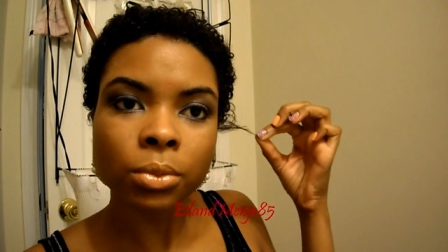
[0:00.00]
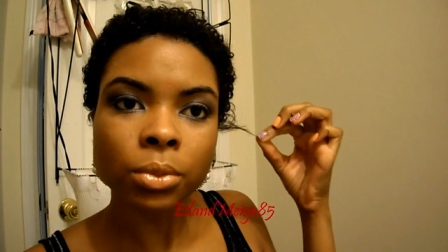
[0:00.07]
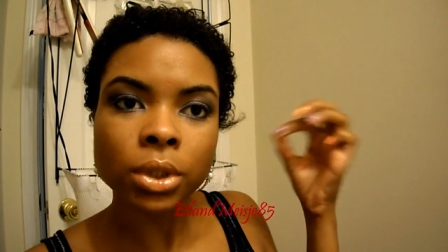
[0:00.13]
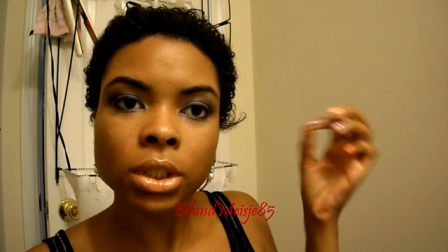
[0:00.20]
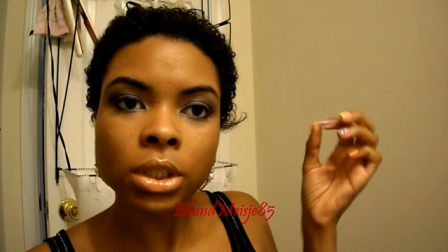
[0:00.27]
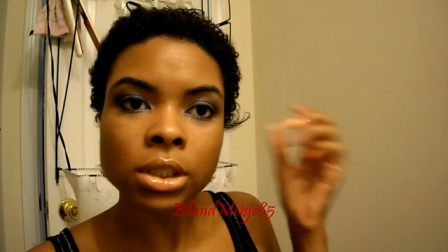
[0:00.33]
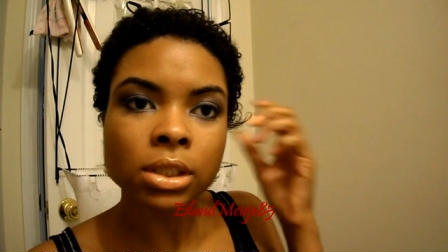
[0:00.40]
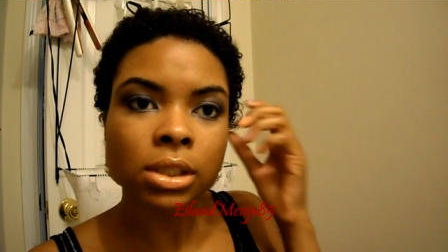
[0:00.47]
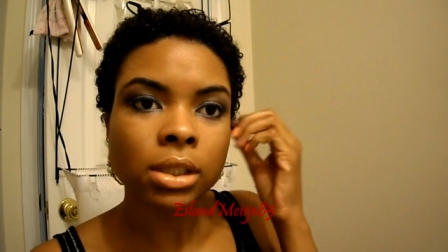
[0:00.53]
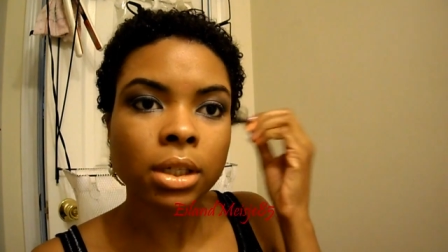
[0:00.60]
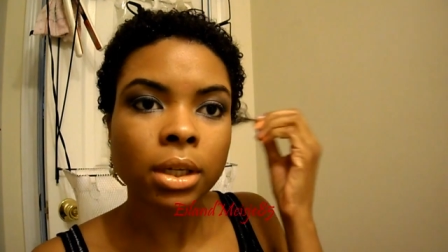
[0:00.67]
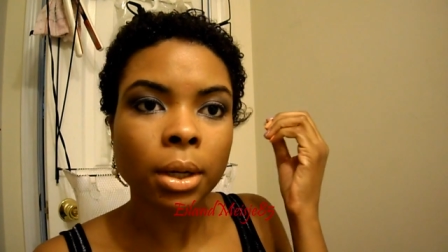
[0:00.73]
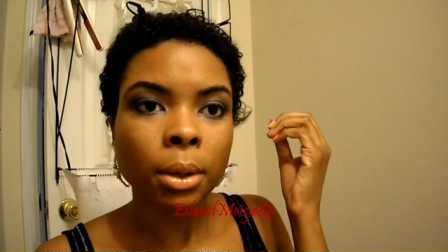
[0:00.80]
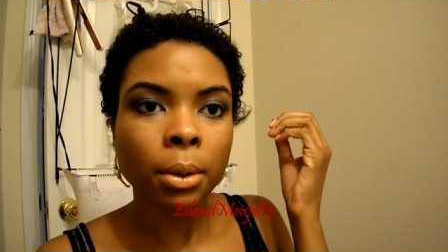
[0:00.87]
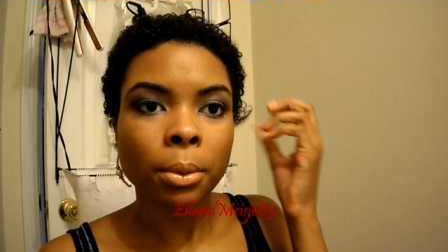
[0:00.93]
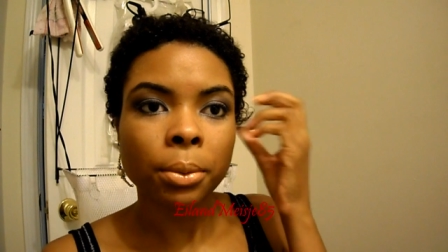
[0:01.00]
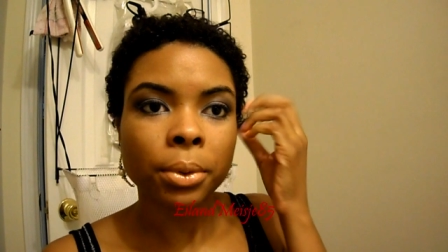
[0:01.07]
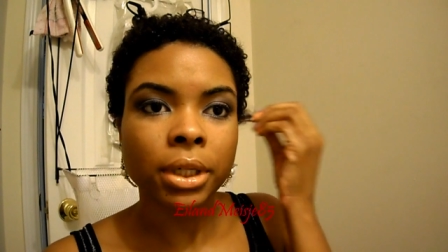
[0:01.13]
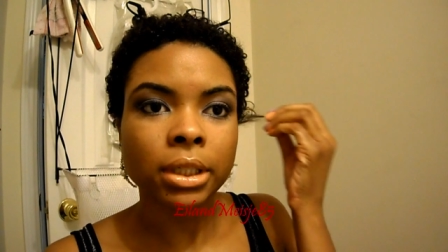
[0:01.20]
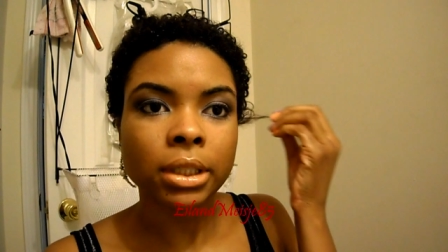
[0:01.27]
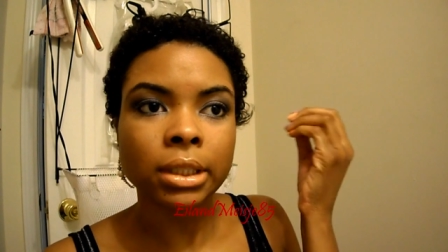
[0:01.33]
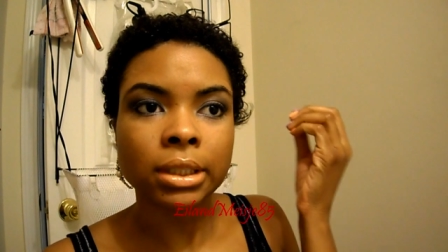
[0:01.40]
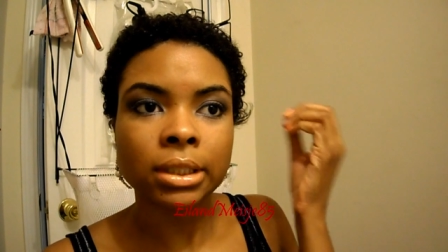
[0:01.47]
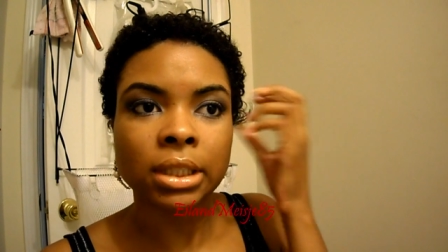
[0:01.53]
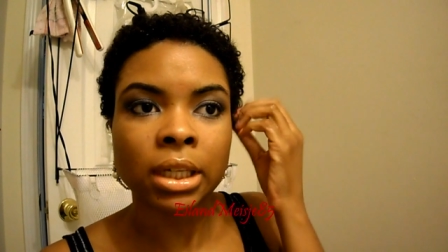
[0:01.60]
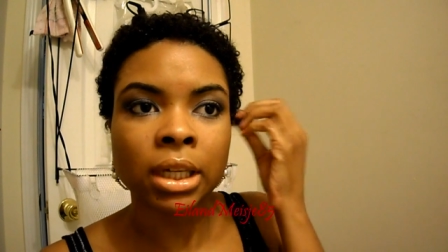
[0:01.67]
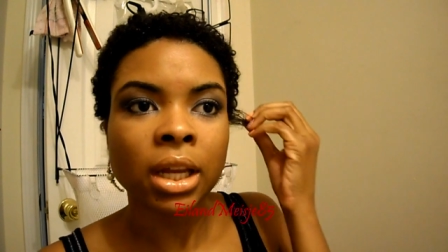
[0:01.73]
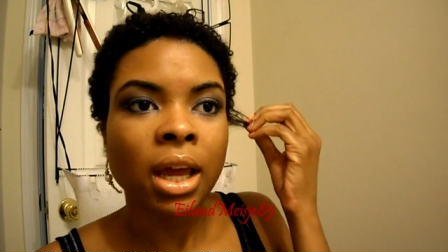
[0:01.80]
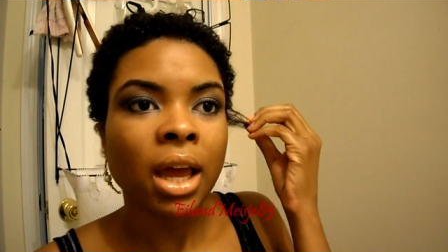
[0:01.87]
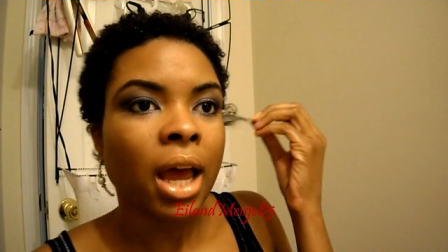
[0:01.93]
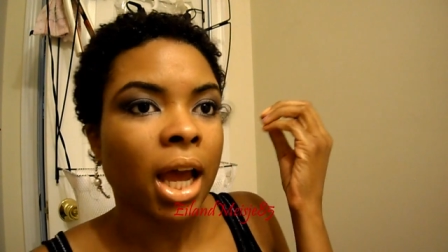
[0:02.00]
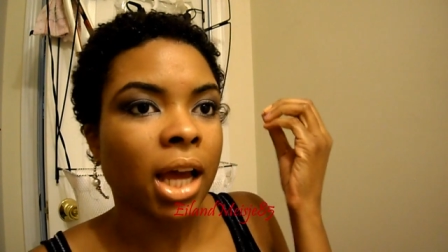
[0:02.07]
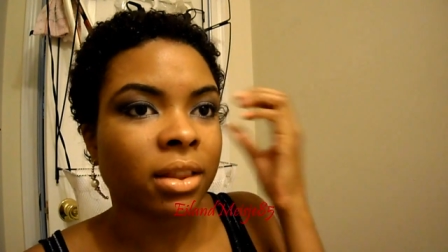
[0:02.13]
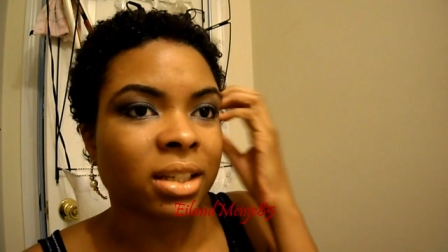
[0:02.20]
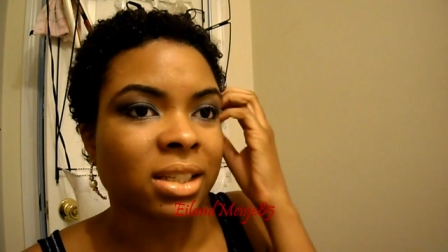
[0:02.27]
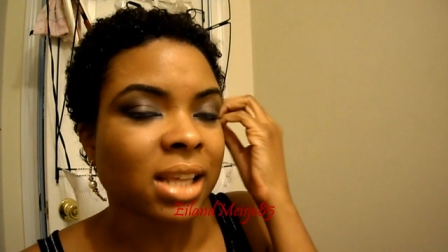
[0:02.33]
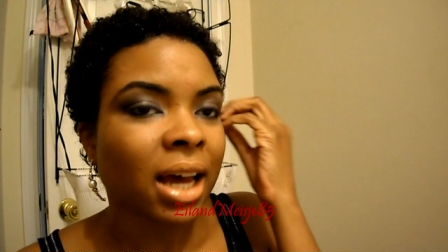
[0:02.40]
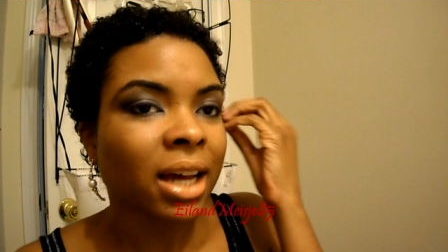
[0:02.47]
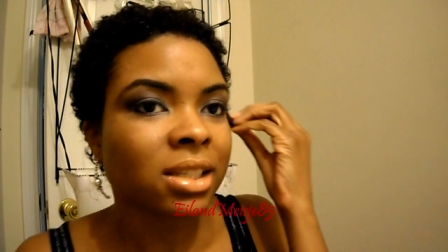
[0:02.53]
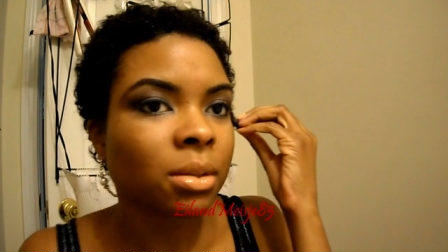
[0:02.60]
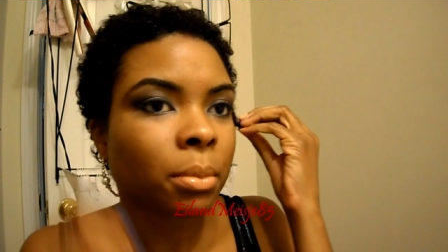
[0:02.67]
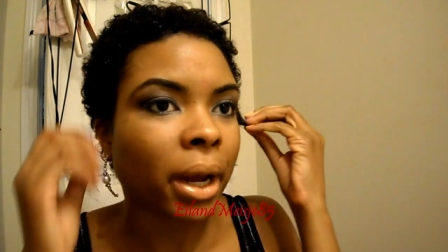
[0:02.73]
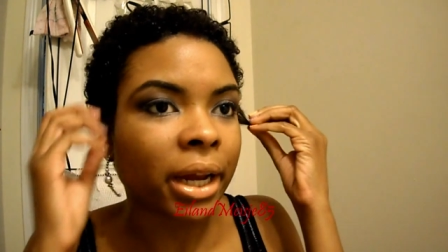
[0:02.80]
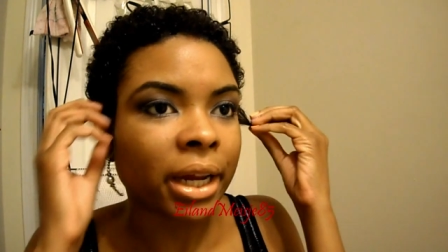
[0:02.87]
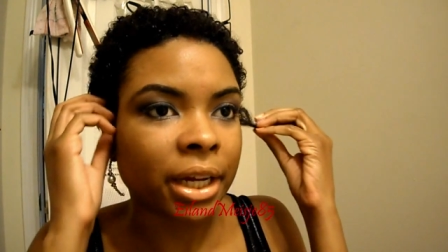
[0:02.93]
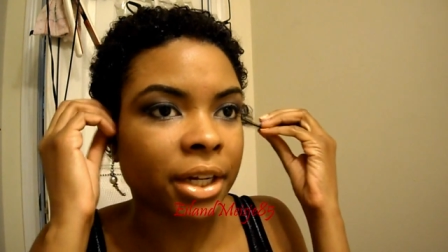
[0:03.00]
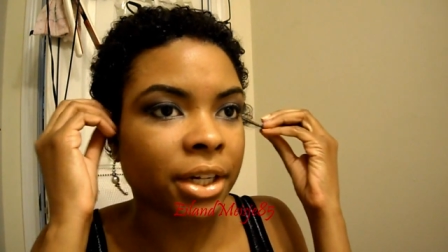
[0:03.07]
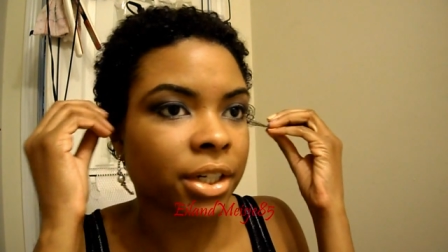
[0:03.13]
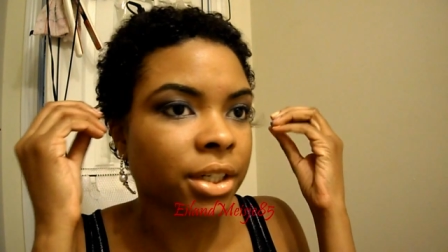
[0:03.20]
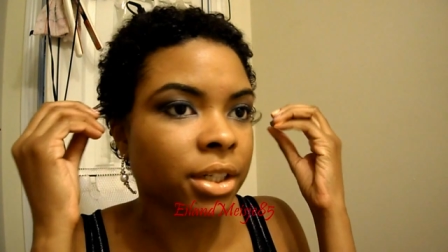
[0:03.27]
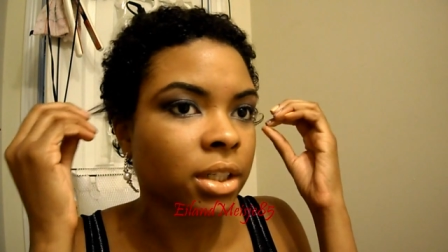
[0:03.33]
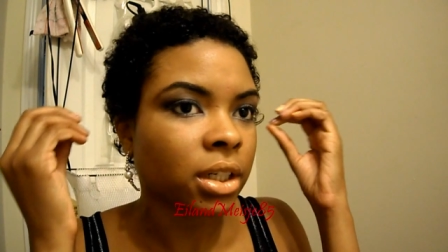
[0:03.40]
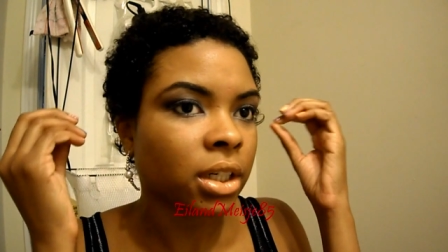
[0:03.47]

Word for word: which is pretty decent and the size of my hair